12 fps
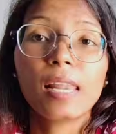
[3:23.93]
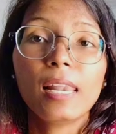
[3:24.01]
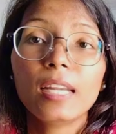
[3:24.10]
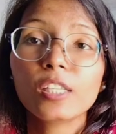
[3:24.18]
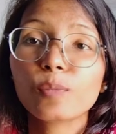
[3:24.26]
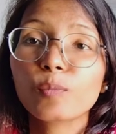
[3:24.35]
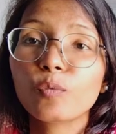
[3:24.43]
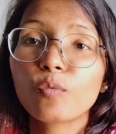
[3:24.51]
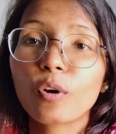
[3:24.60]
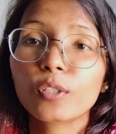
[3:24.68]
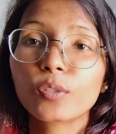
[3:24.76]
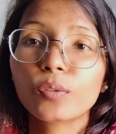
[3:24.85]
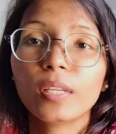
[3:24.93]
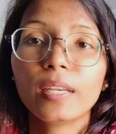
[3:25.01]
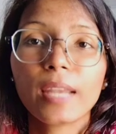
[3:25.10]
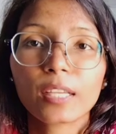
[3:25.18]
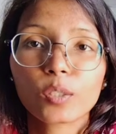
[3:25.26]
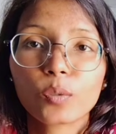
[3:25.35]
Let's move on to the
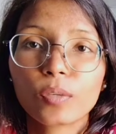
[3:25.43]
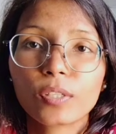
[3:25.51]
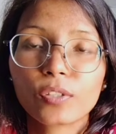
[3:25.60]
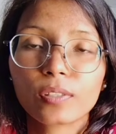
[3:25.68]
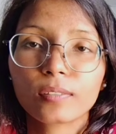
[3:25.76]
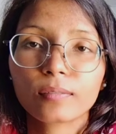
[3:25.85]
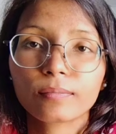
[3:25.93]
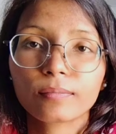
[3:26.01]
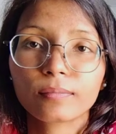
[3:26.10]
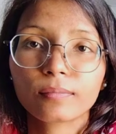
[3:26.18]
next question.